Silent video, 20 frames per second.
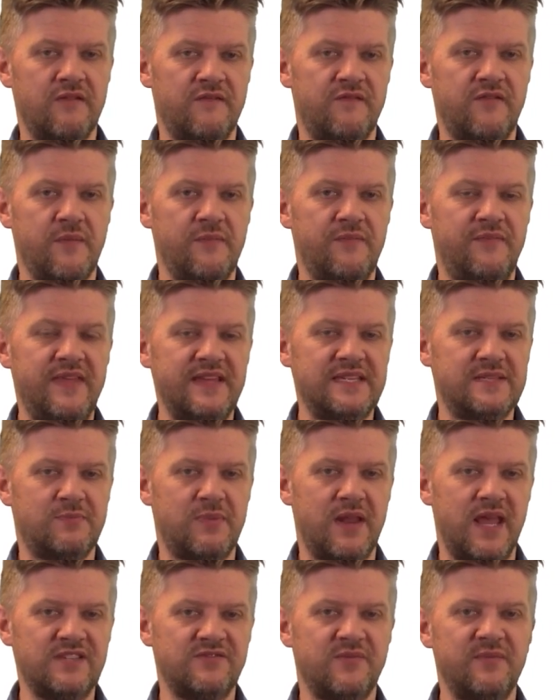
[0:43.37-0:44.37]
from this
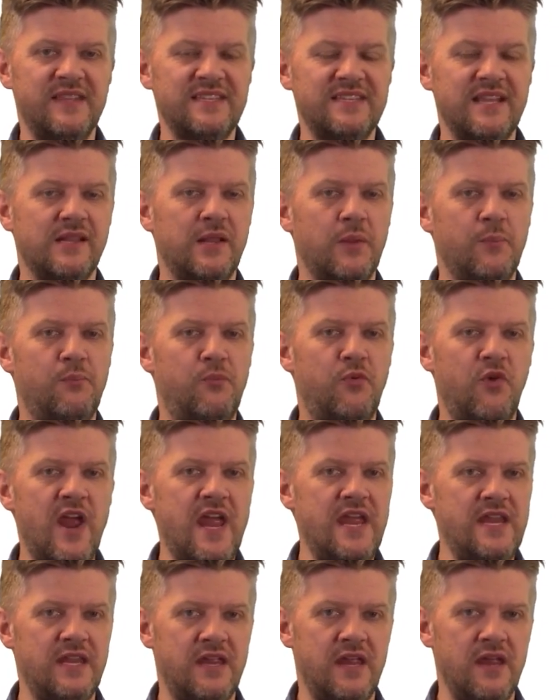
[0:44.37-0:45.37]
place, from this little
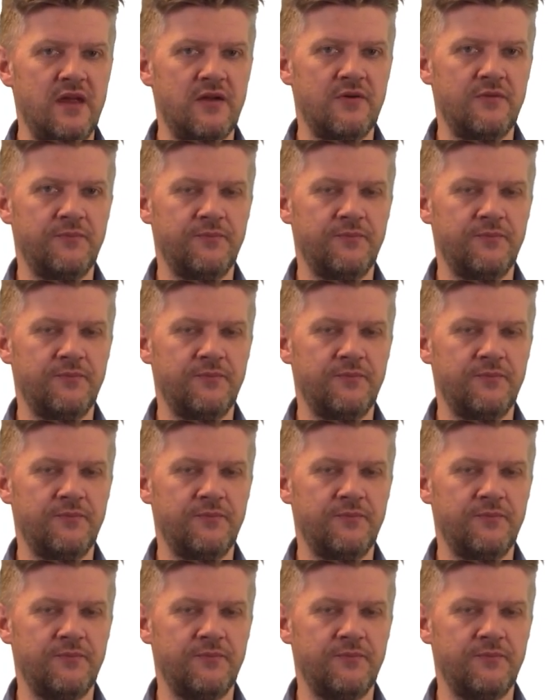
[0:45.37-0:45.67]
brain here,